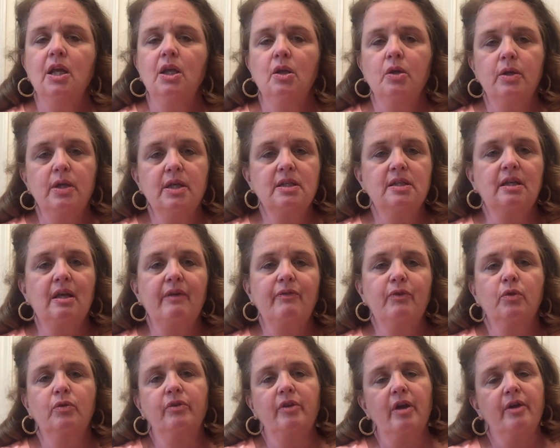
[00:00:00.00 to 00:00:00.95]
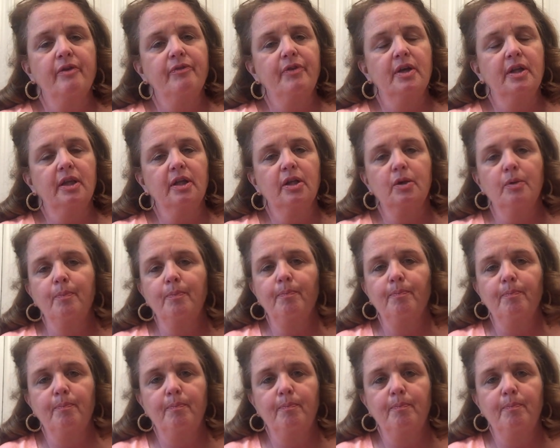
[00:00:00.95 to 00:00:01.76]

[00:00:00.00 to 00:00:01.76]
you need to give yourself a little